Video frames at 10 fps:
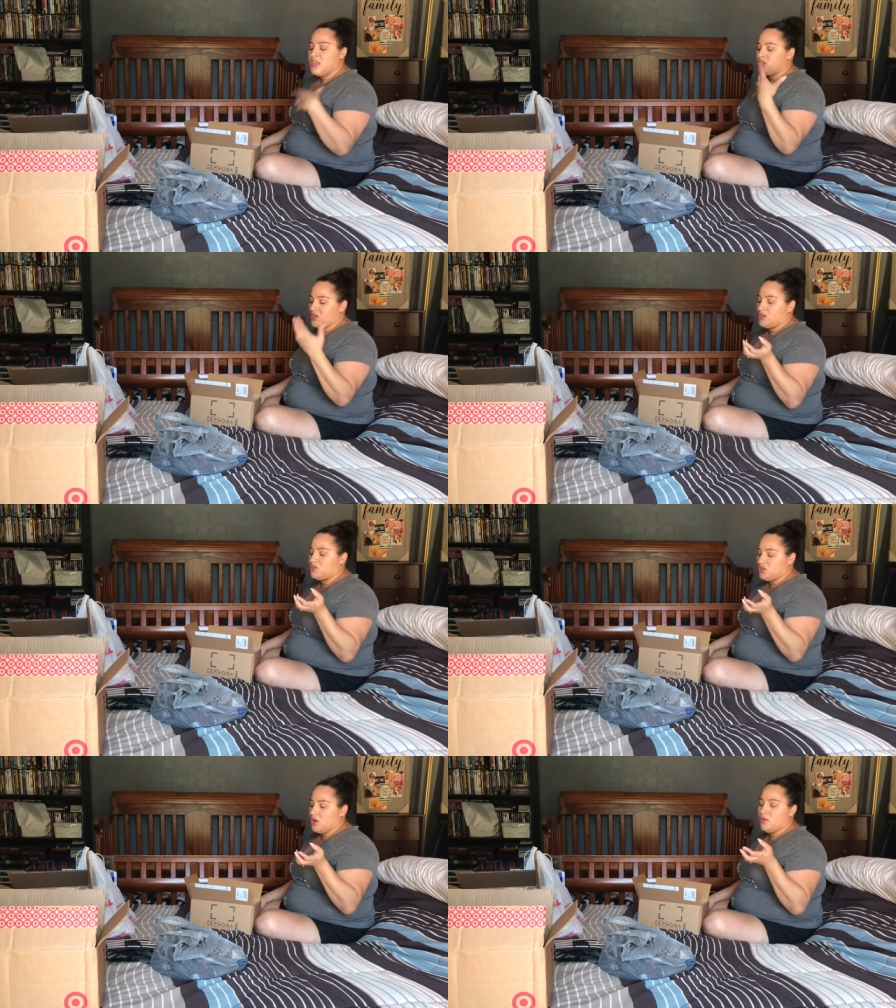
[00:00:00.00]
So I
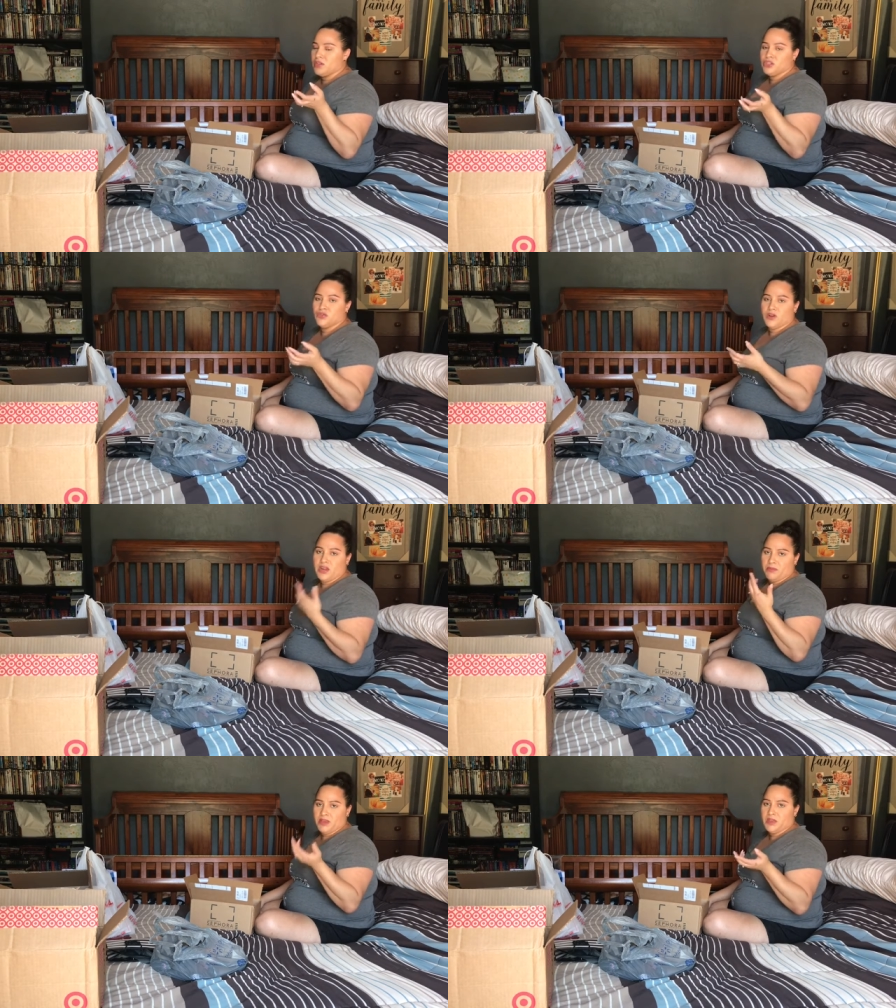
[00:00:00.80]
usually go in store and
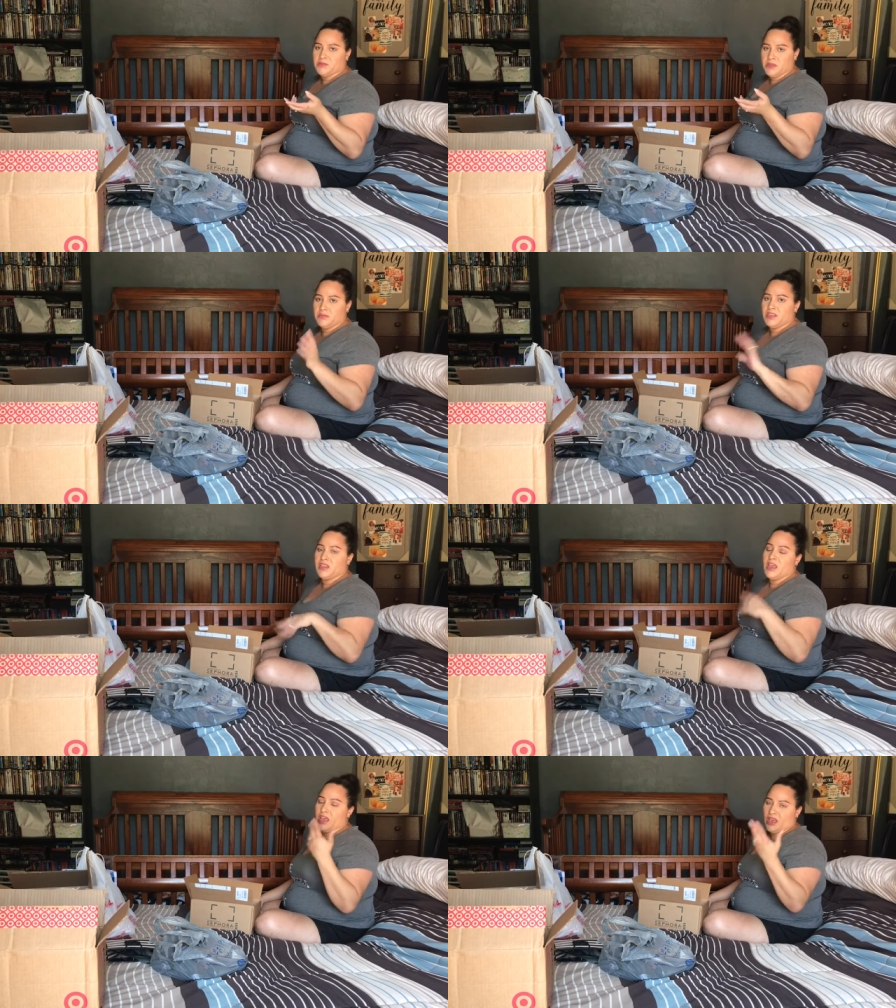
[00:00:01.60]
I pick up something
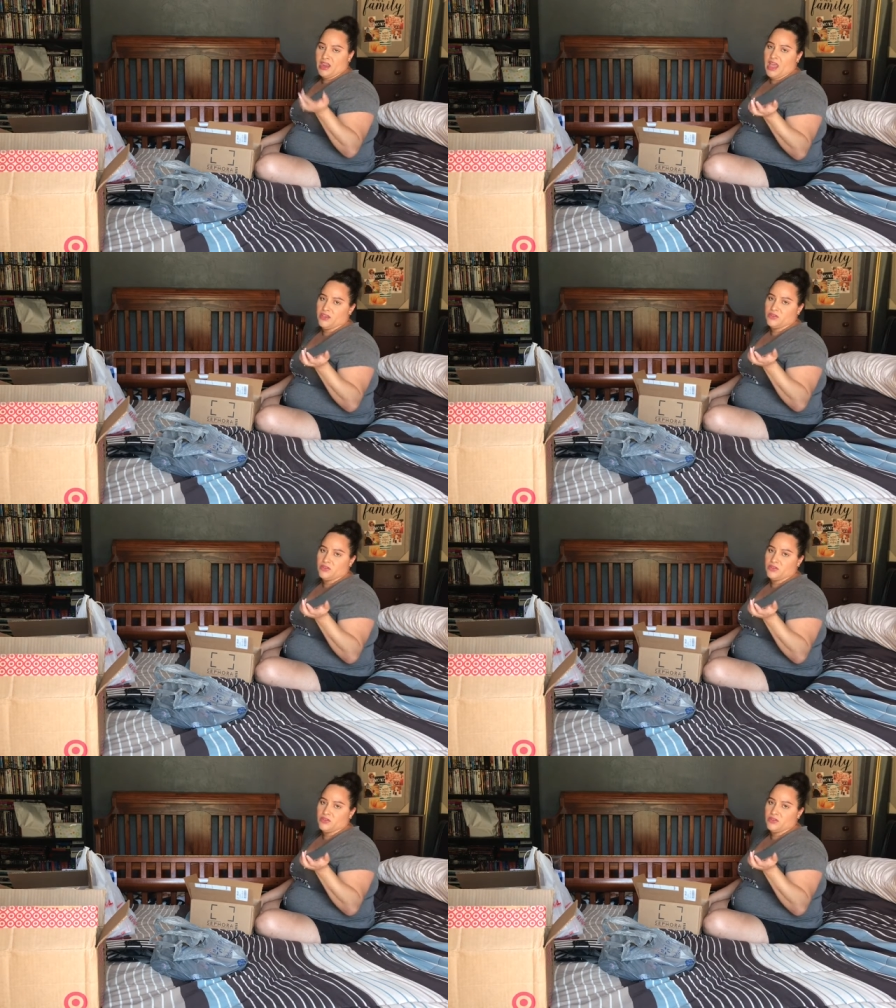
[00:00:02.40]
and I